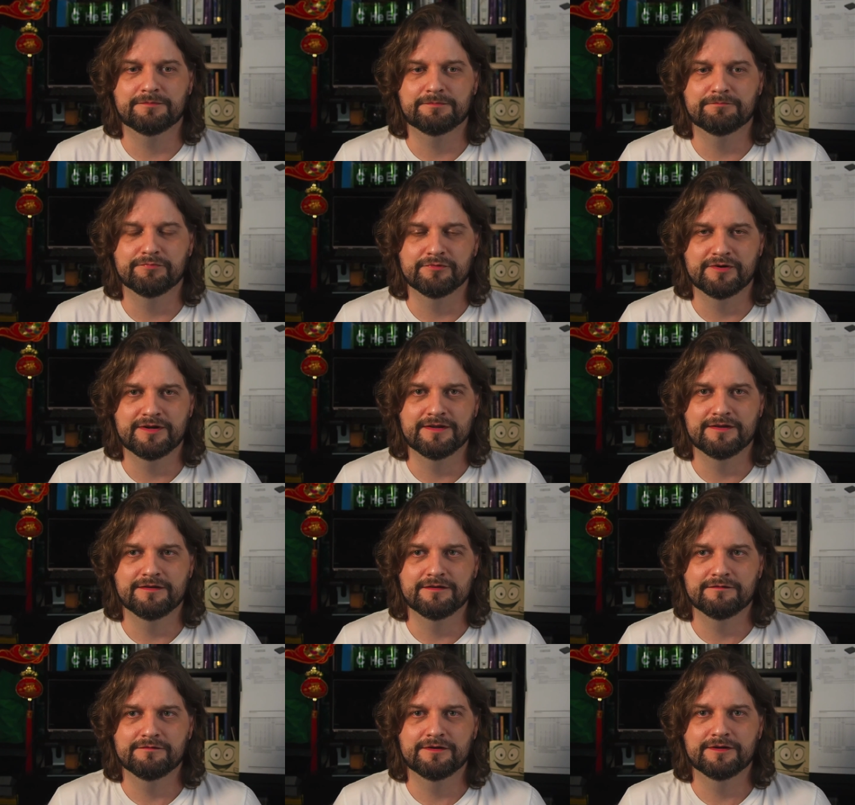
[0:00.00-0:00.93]
brand
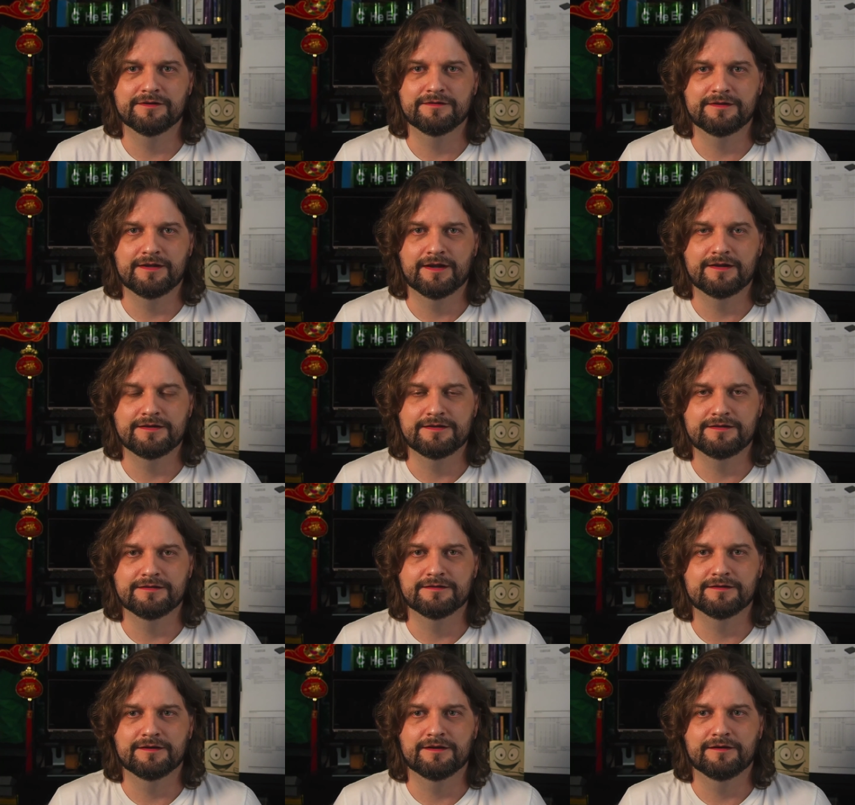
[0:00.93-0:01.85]
around the
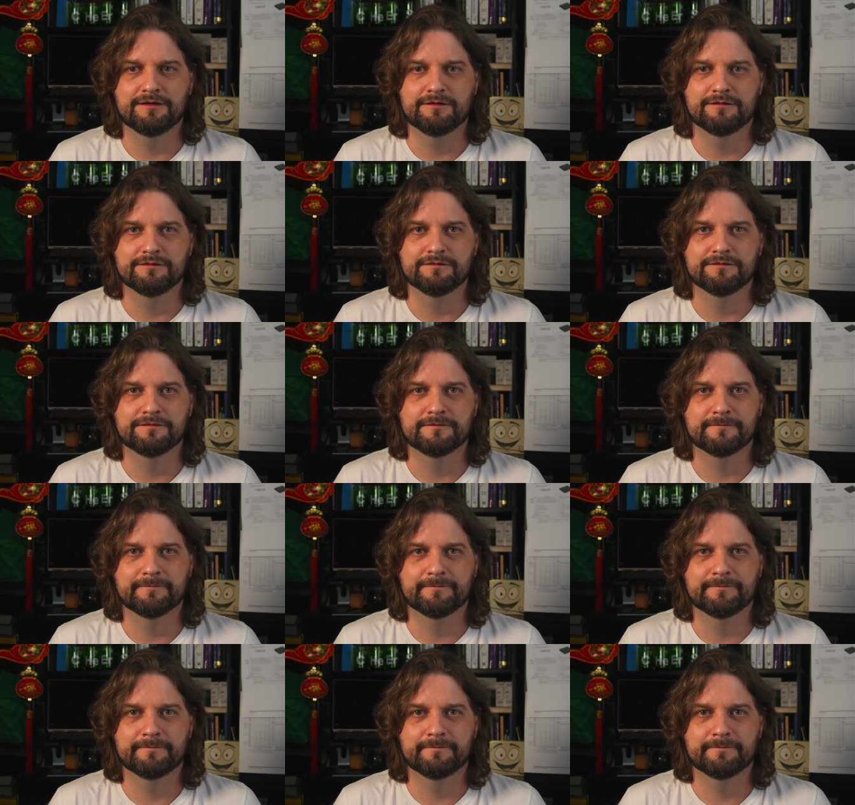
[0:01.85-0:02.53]
idea of